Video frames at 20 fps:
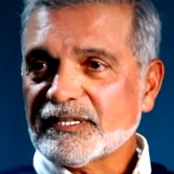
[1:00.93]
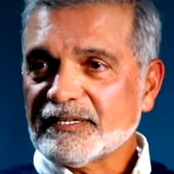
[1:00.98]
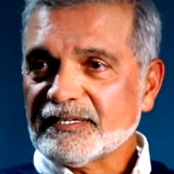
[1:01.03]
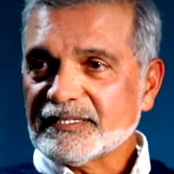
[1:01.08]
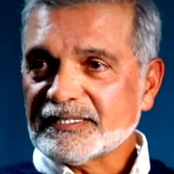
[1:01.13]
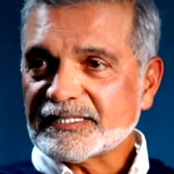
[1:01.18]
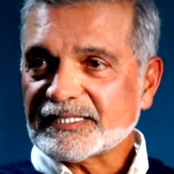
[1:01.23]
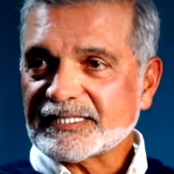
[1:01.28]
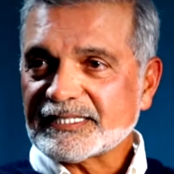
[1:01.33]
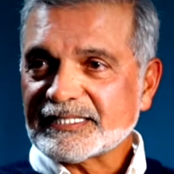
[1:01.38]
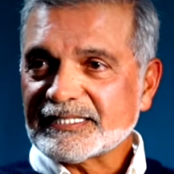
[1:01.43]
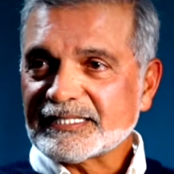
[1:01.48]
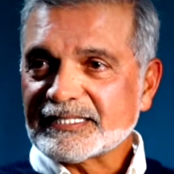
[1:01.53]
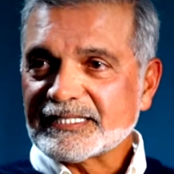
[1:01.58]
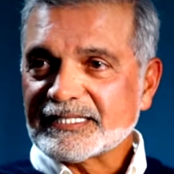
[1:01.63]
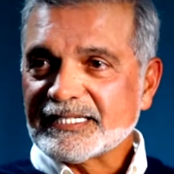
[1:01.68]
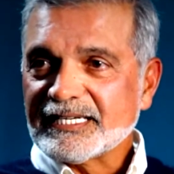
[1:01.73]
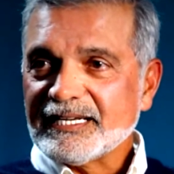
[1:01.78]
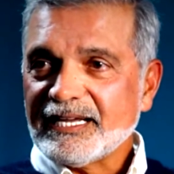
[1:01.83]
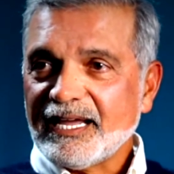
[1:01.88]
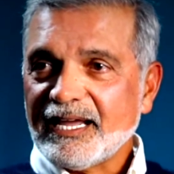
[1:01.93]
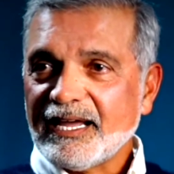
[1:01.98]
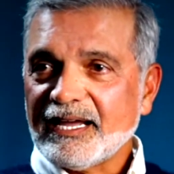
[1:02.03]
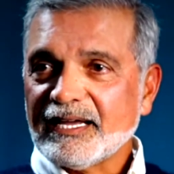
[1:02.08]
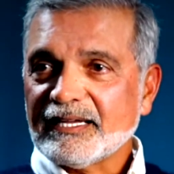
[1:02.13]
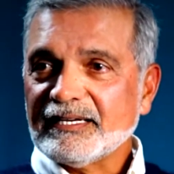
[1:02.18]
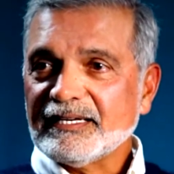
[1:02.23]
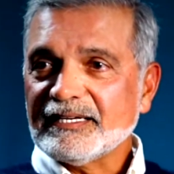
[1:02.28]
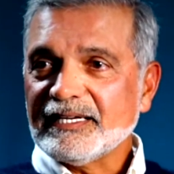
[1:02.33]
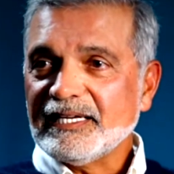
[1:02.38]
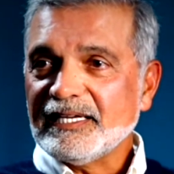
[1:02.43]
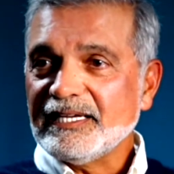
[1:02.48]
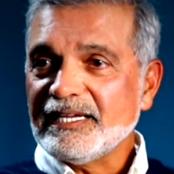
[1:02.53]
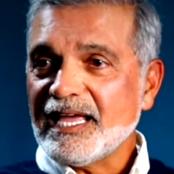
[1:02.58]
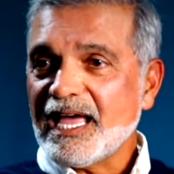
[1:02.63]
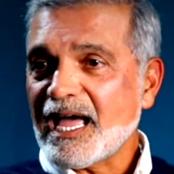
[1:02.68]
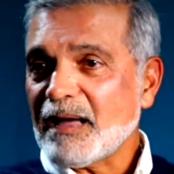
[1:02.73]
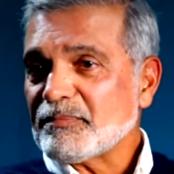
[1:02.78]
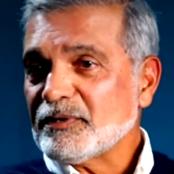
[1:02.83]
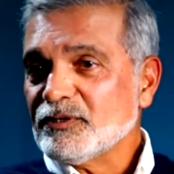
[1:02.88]
this, and he
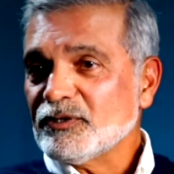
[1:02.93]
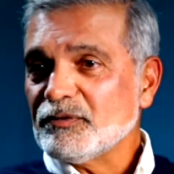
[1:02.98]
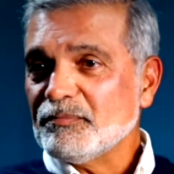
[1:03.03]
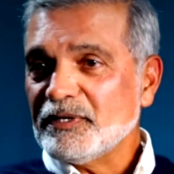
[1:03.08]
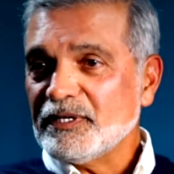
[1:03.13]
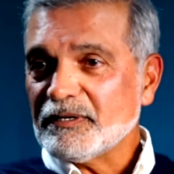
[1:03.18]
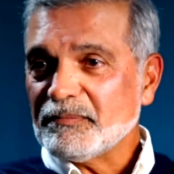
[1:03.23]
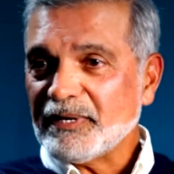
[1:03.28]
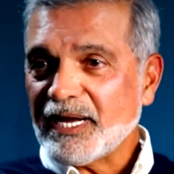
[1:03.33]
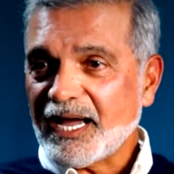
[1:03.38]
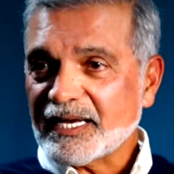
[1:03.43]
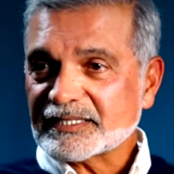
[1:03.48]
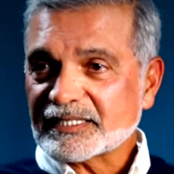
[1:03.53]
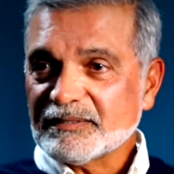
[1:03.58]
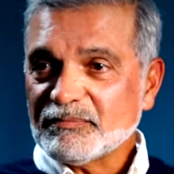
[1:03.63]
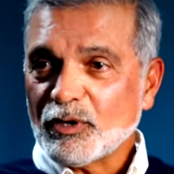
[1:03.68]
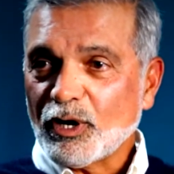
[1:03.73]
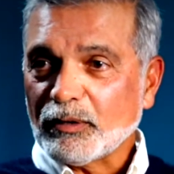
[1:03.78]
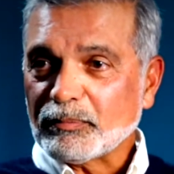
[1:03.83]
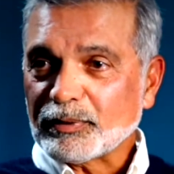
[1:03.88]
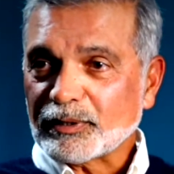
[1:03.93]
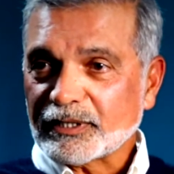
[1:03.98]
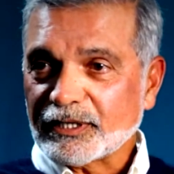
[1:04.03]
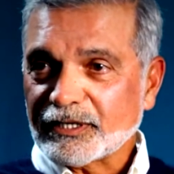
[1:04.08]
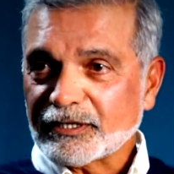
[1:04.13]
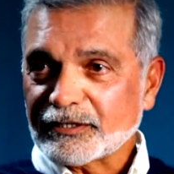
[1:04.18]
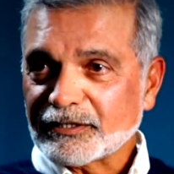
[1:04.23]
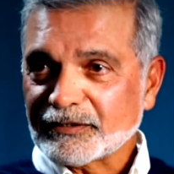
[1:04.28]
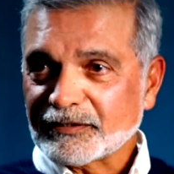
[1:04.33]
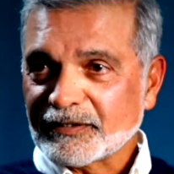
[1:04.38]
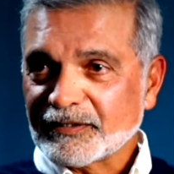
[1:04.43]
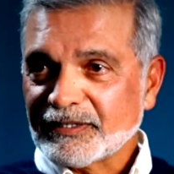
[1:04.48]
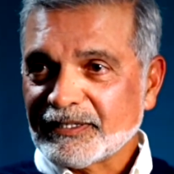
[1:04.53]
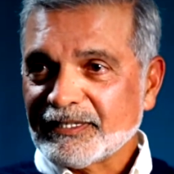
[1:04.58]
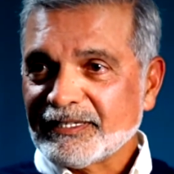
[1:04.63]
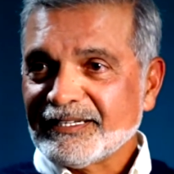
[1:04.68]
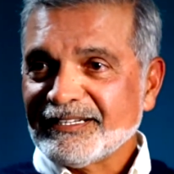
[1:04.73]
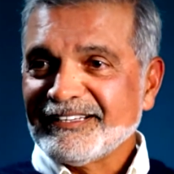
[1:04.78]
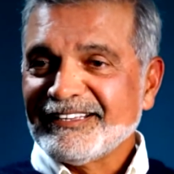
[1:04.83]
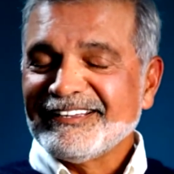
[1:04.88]
happened to be a basketball player,
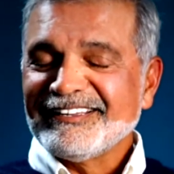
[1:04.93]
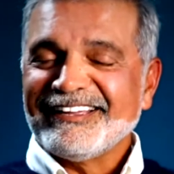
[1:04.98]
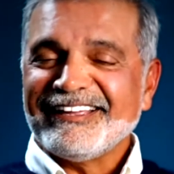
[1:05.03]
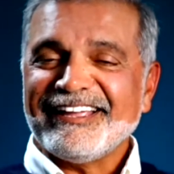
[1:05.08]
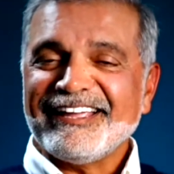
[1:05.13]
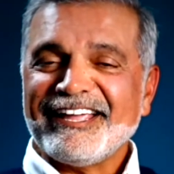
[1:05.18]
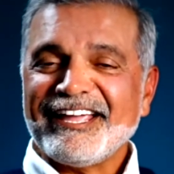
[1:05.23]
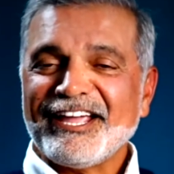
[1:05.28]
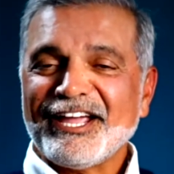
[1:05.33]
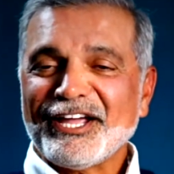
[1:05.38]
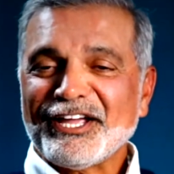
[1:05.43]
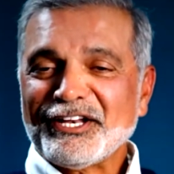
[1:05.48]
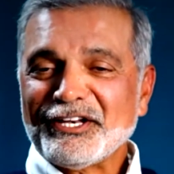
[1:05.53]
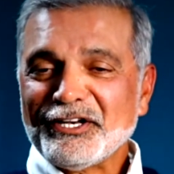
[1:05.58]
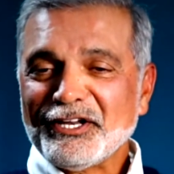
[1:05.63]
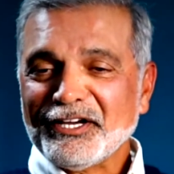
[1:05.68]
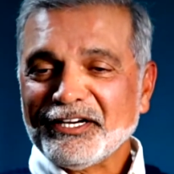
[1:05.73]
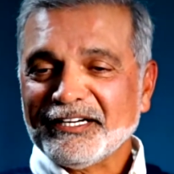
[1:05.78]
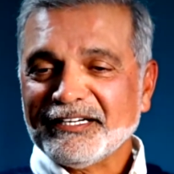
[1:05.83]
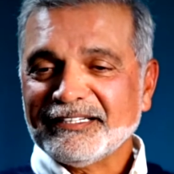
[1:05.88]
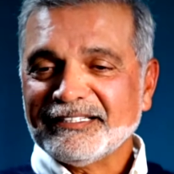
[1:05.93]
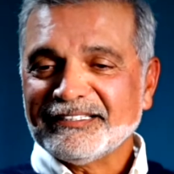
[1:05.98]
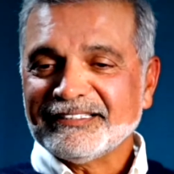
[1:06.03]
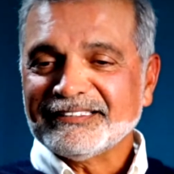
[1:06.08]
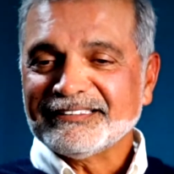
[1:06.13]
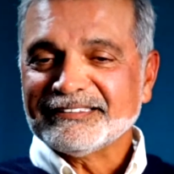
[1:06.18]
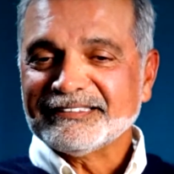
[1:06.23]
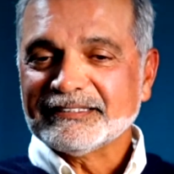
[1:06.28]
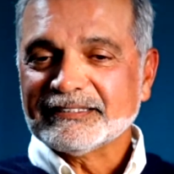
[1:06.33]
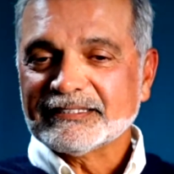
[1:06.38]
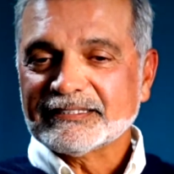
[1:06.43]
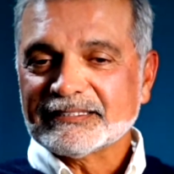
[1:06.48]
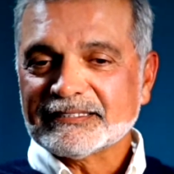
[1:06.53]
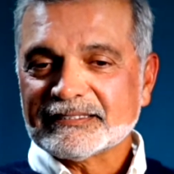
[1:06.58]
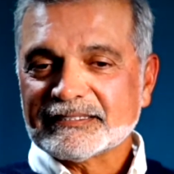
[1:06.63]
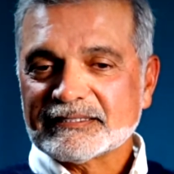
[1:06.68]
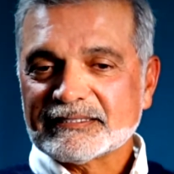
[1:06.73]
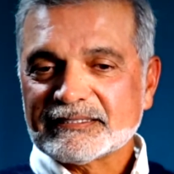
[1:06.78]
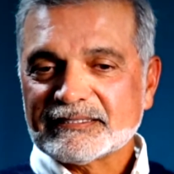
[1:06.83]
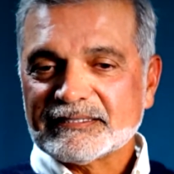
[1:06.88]
and
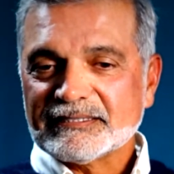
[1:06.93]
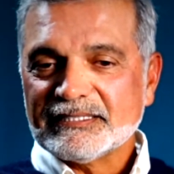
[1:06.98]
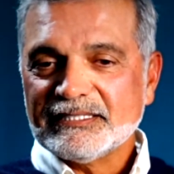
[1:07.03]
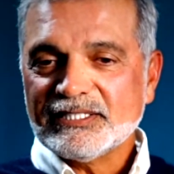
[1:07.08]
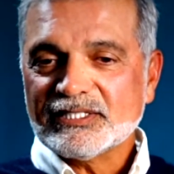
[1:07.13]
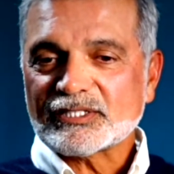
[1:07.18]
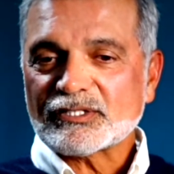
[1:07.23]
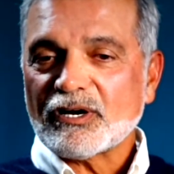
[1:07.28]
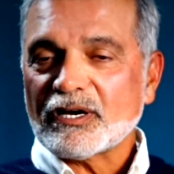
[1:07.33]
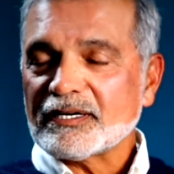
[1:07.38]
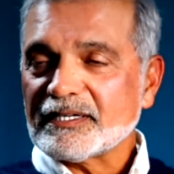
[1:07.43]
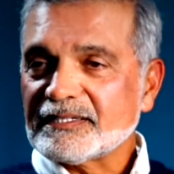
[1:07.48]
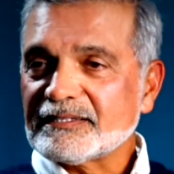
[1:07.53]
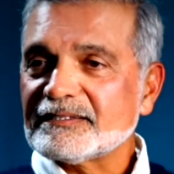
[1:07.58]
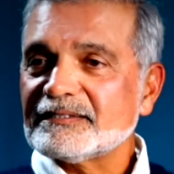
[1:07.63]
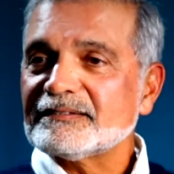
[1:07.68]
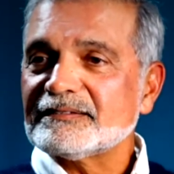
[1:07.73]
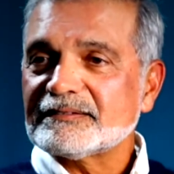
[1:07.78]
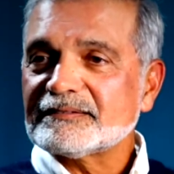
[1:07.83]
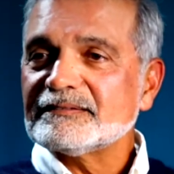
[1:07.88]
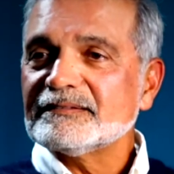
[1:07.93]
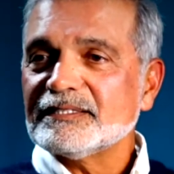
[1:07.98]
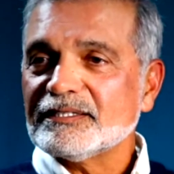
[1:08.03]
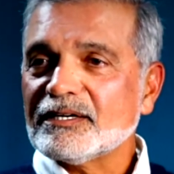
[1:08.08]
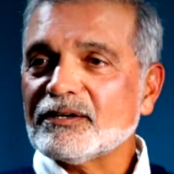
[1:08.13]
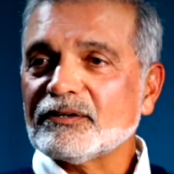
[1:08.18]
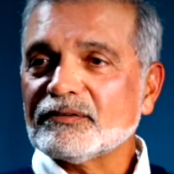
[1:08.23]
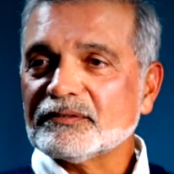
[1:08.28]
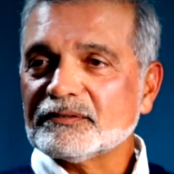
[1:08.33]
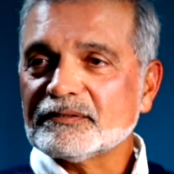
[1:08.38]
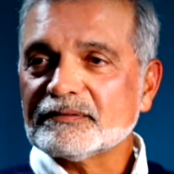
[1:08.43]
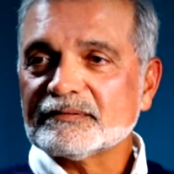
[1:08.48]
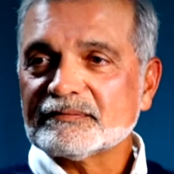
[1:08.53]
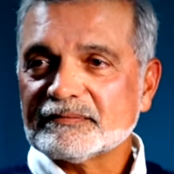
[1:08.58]
he started, you know,